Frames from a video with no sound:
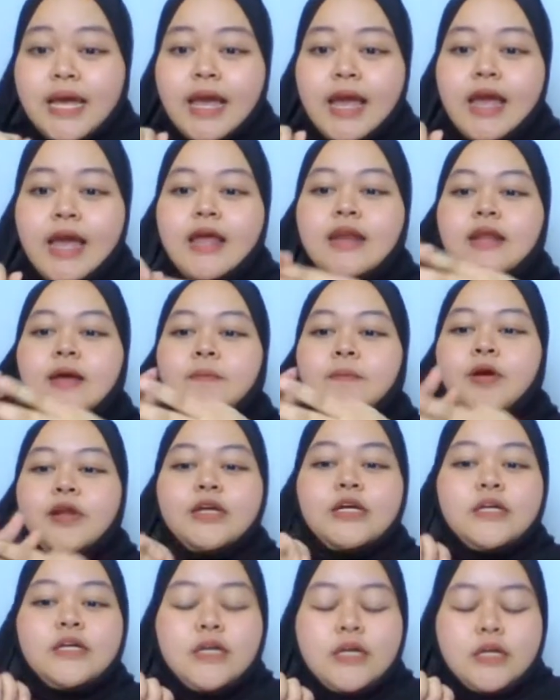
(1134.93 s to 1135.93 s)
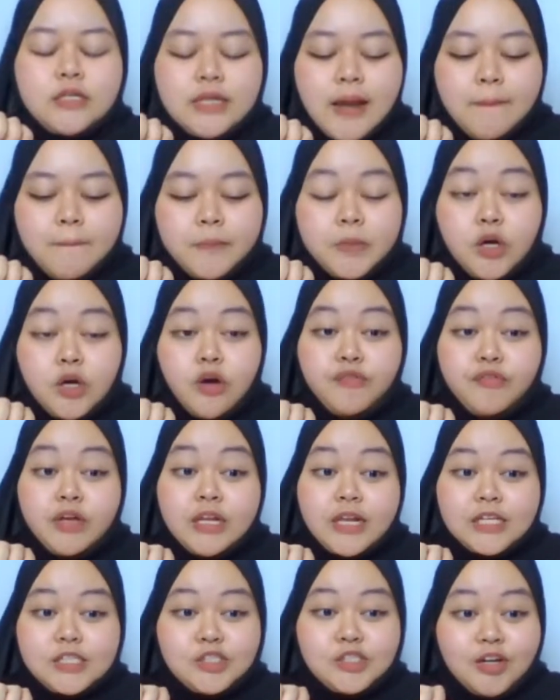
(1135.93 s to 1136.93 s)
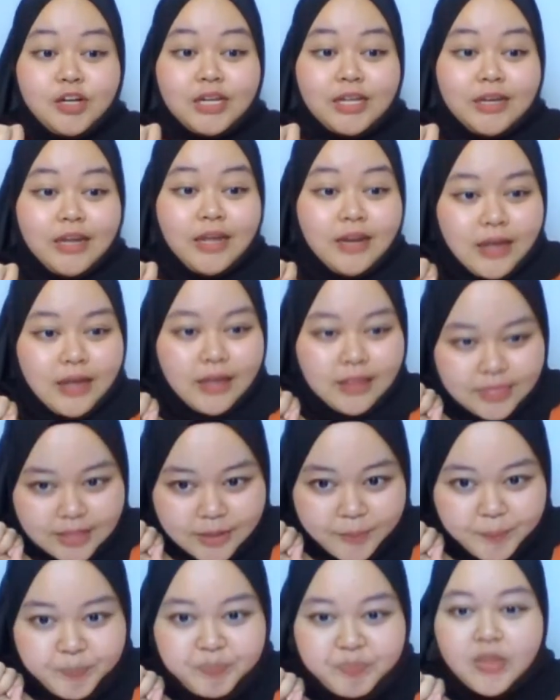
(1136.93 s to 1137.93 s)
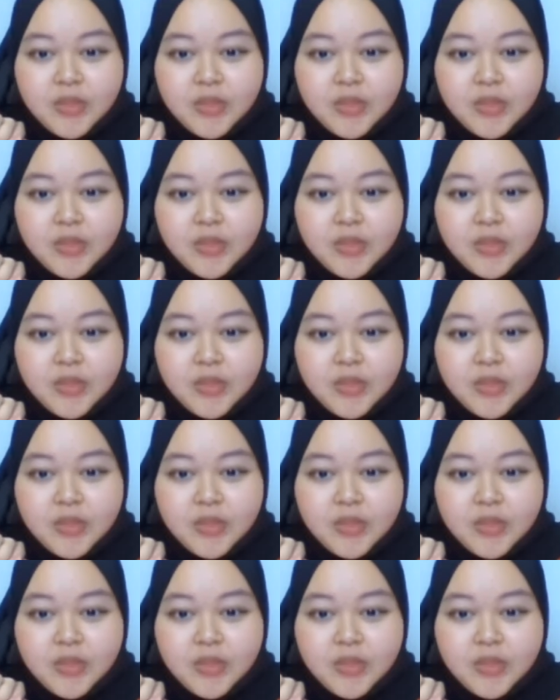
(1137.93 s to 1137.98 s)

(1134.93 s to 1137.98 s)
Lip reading: and about the number of electrons in an atom.